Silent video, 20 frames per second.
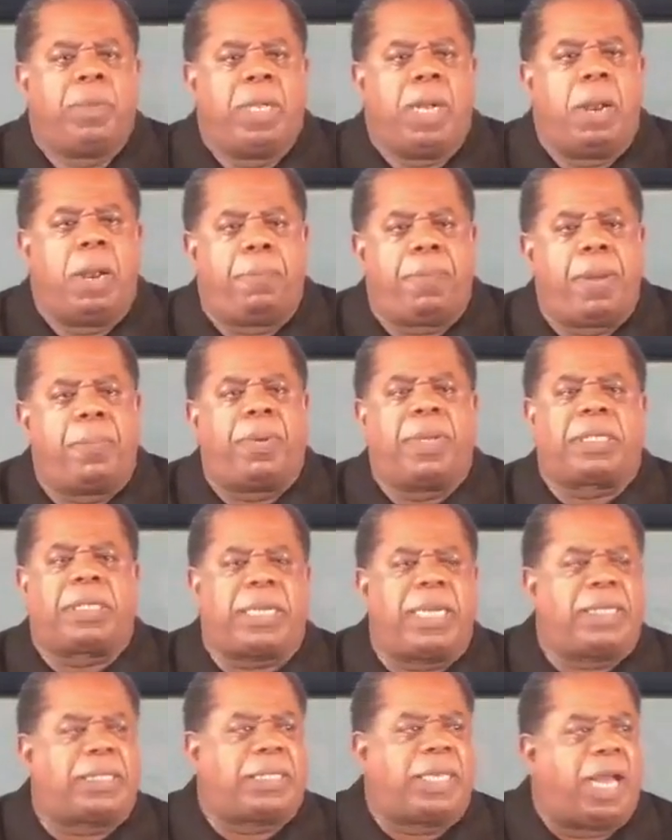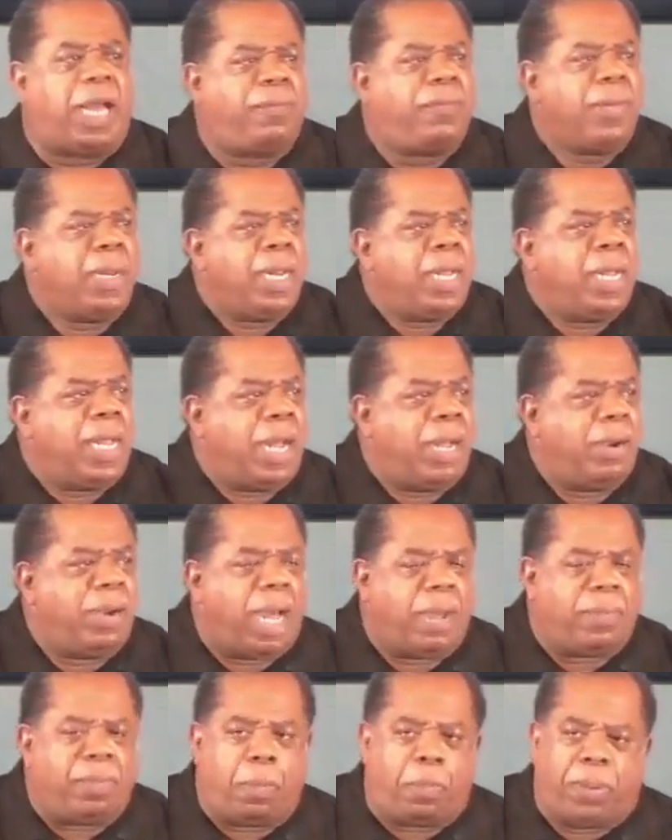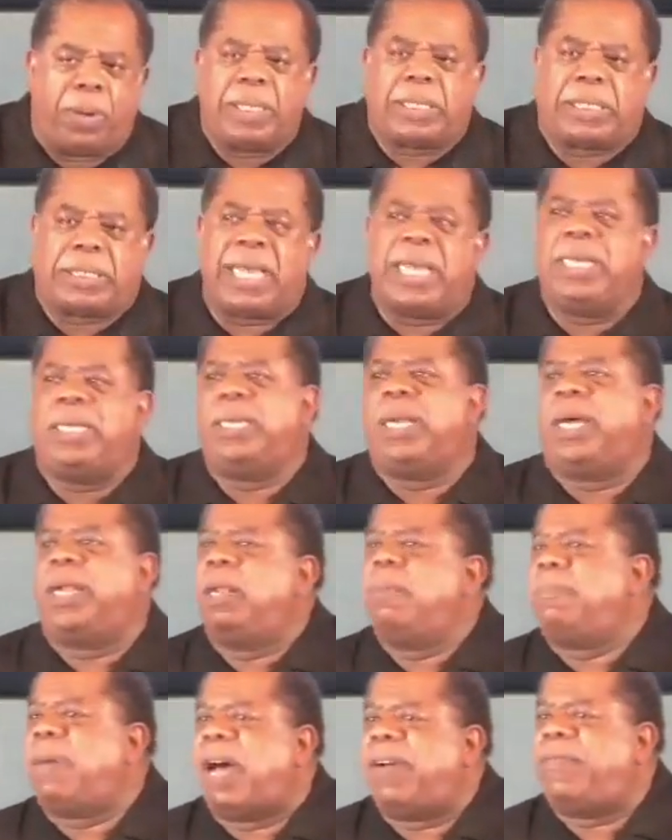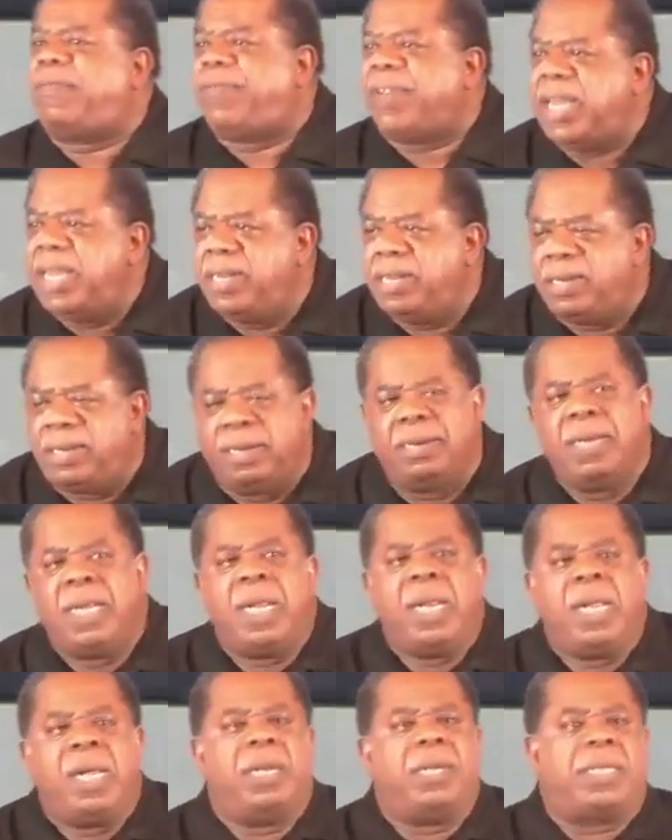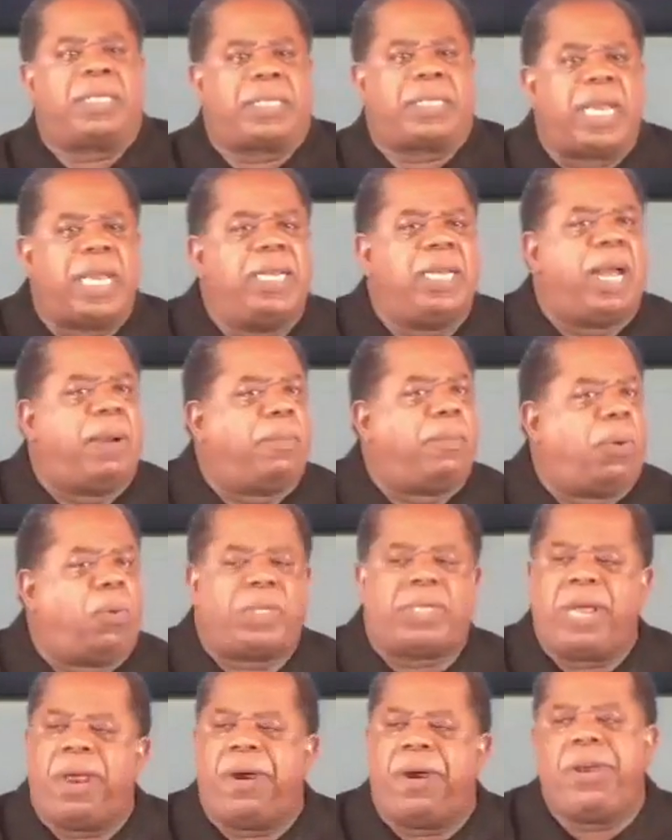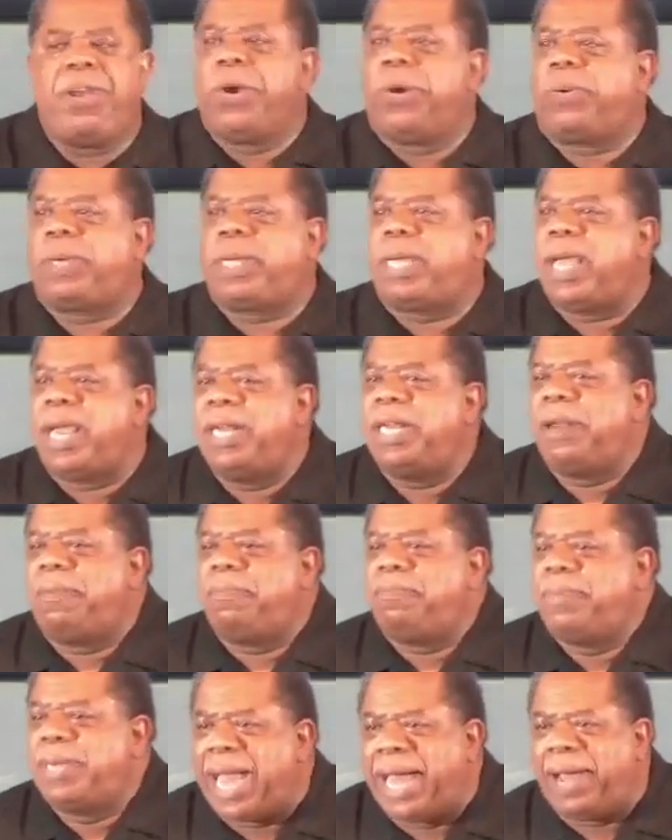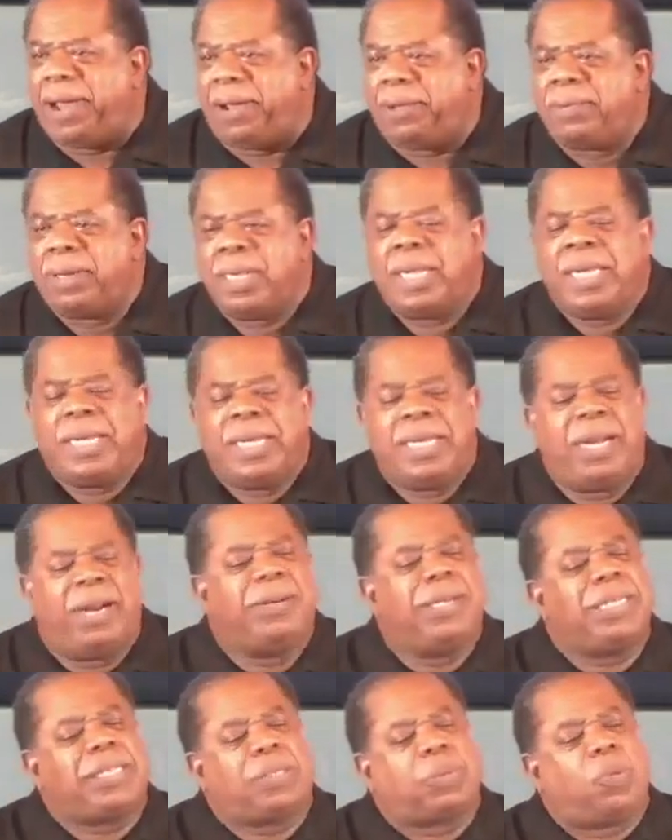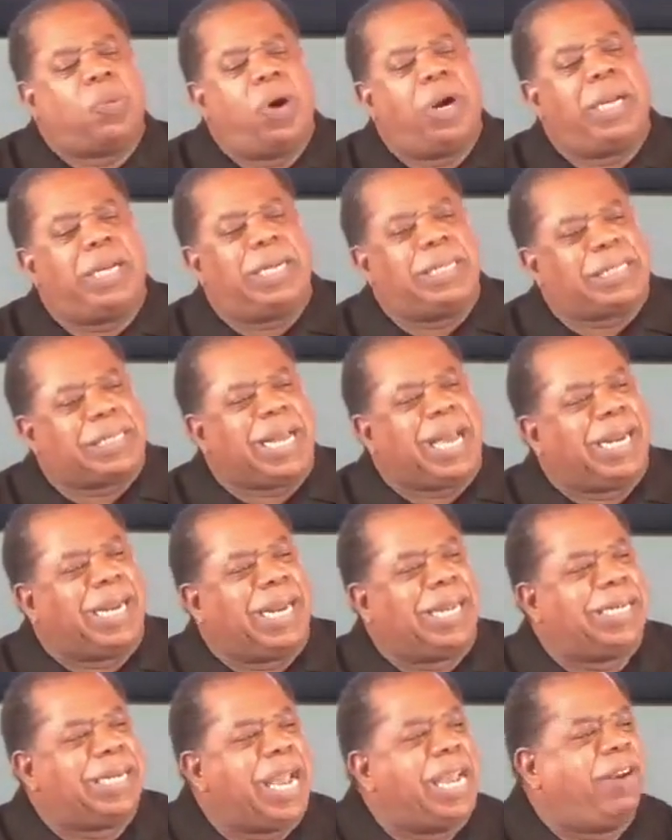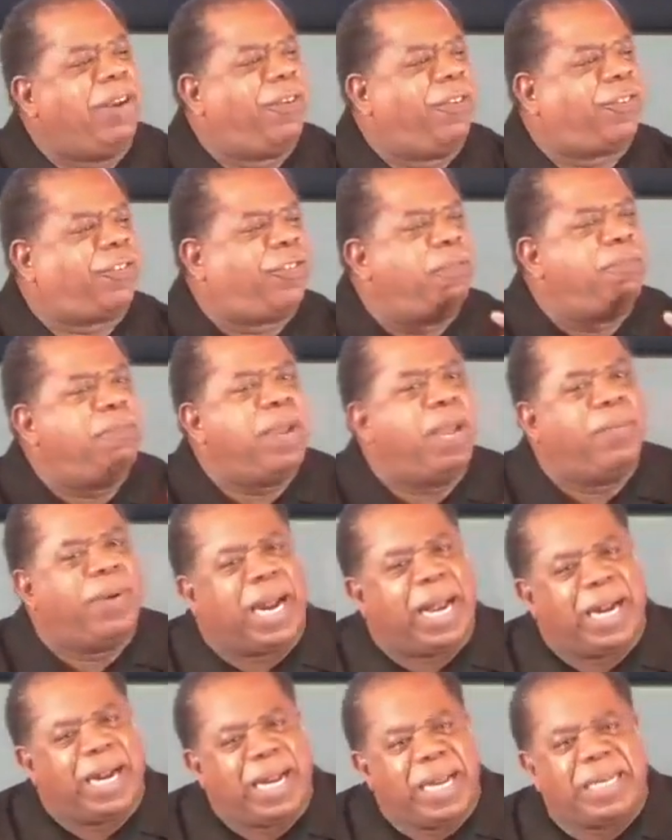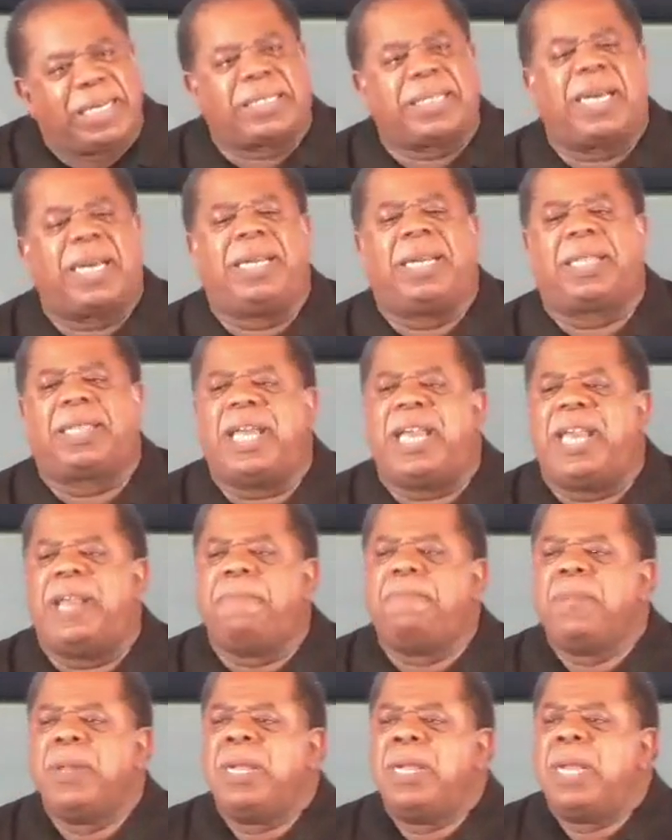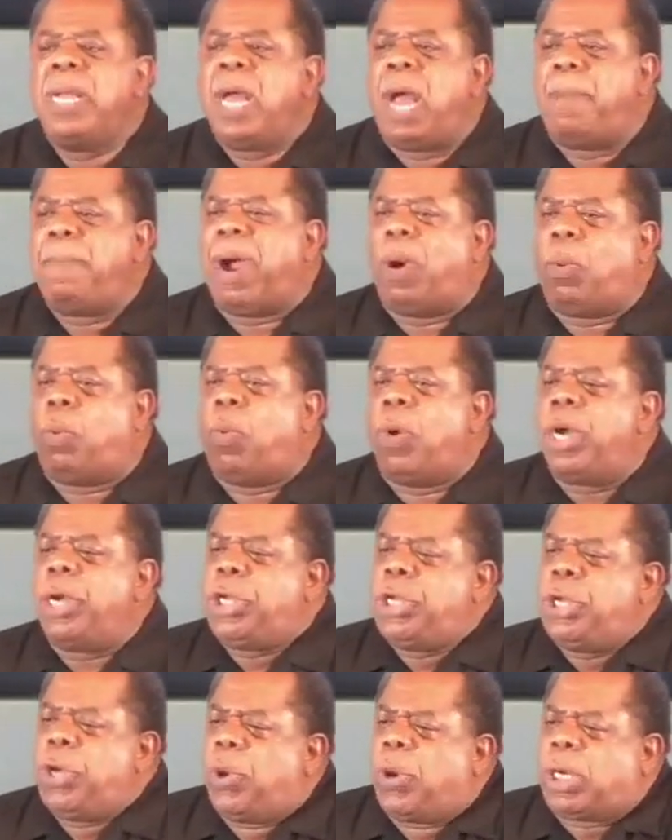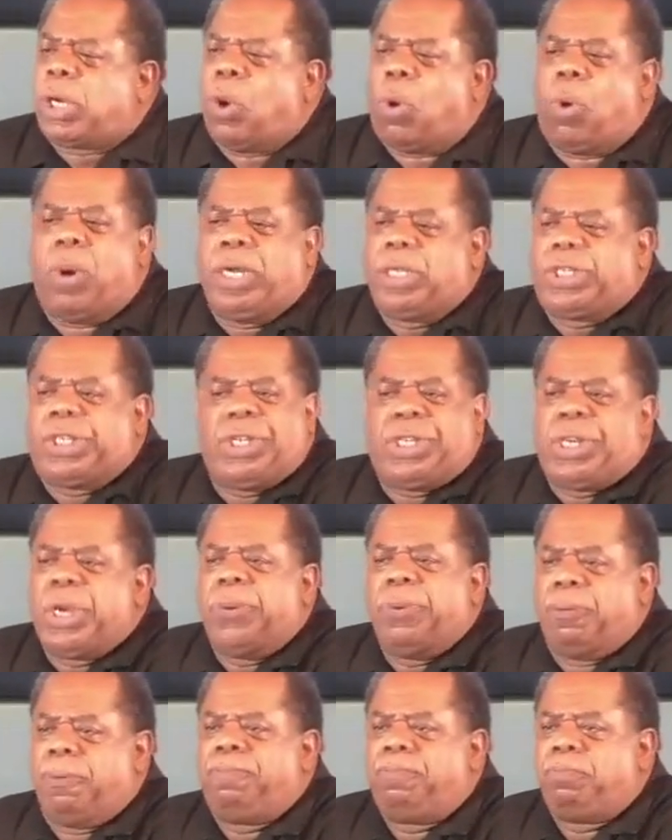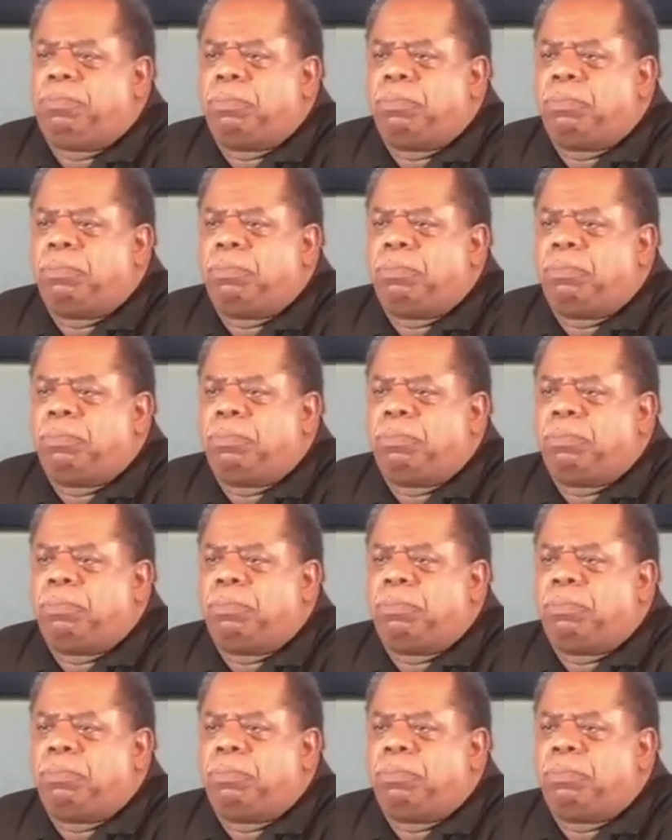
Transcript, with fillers: You know, and people say stuff, and I'm going to put Satan under my feet, and, and Satan, I'm going to tear your kingdom down. You know, this word is kind of dangerous to me when I hear this kind of thing about what you're going to do.